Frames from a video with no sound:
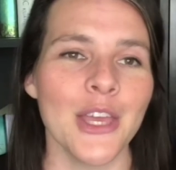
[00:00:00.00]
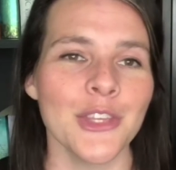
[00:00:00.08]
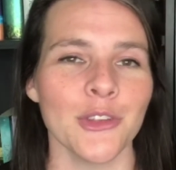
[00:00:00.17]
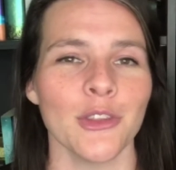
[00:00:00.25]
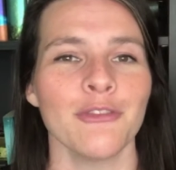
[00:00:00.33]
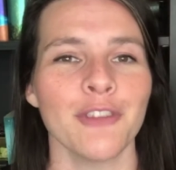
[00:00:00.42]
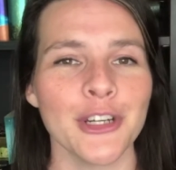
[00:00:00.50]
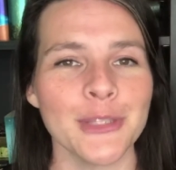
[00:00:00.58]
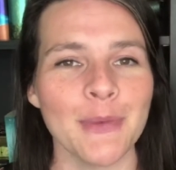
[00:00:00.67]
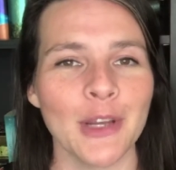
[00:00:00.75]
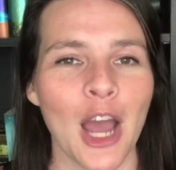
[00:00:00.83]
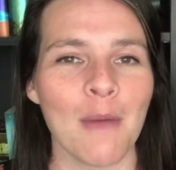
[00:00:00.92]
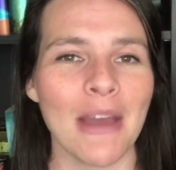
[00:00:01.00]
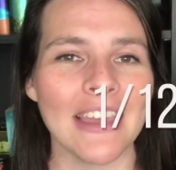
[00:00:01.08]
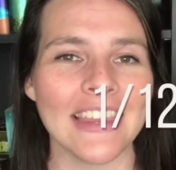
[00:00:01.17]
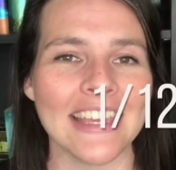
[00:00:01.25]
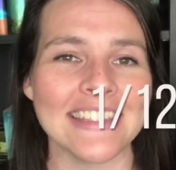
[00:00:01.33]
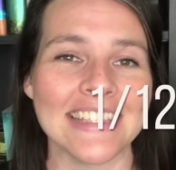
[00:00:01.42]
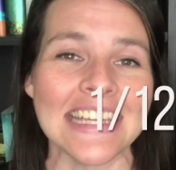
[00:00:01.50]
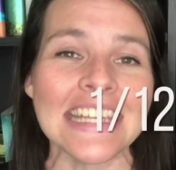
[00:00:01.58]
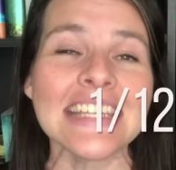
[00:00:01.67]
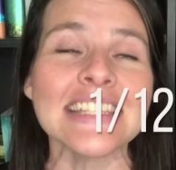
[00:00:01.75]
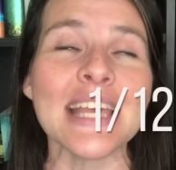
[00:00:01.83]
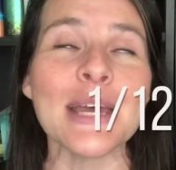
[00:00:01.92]
So the first book on my list
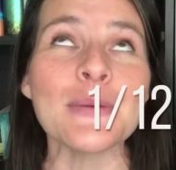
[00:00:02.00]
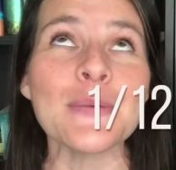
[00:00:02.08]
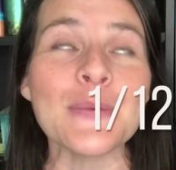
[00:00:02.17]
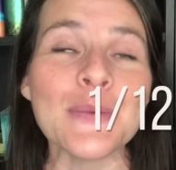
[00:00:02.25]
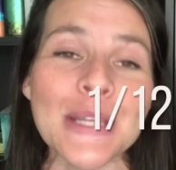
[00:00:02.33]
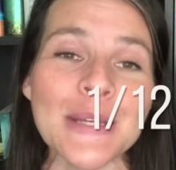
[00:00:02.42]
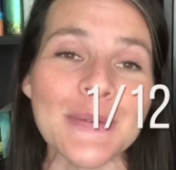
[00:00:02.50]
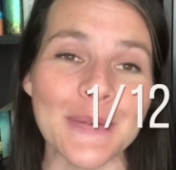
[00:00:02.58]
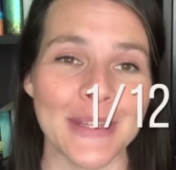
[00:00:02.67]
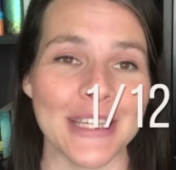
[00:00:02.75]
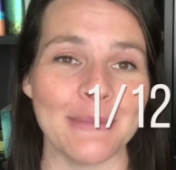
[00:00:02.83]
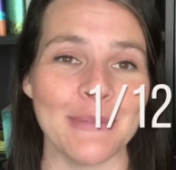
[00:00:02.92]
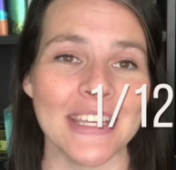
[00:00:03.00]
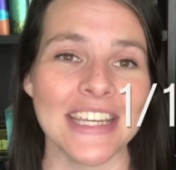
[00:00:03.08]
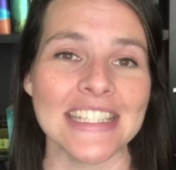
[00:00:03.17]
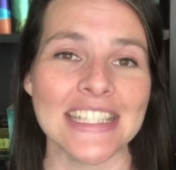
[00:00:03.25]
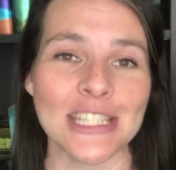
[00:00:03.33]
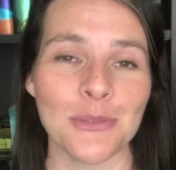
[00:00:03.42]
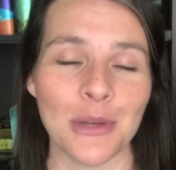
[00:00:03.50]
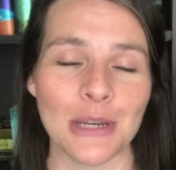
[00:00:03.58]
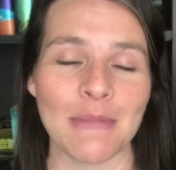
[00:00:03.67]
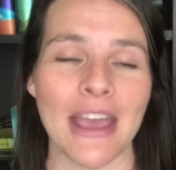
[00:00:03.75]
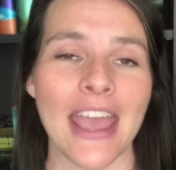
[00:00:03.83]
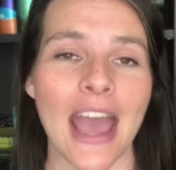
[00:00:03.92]
is a reread because it's one
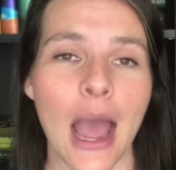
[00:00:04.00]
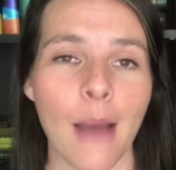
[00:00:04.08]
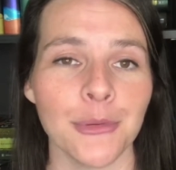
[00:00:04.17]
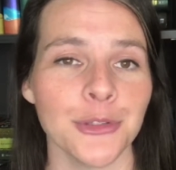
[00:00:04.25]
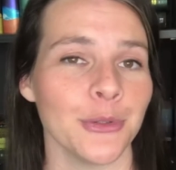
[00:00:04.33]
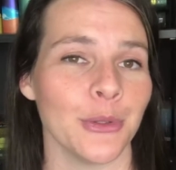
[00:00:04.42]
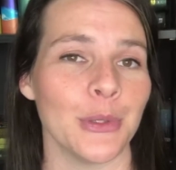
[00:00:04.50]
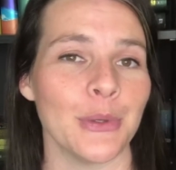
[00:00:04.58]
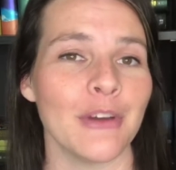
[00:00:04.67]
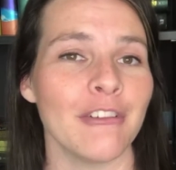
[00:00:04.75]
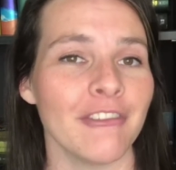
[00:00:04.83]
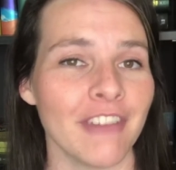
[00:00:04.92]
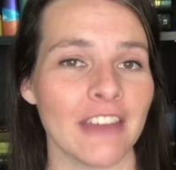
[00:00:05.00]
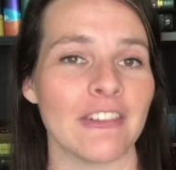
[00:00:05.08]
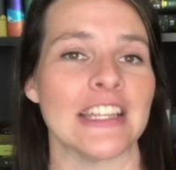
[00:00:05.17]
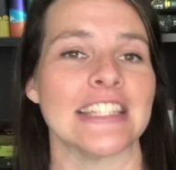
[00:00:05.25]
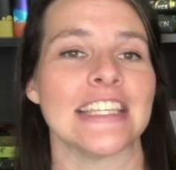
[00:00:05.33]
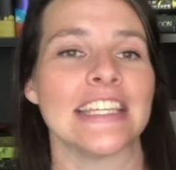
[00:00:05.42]
of my absolute favorites,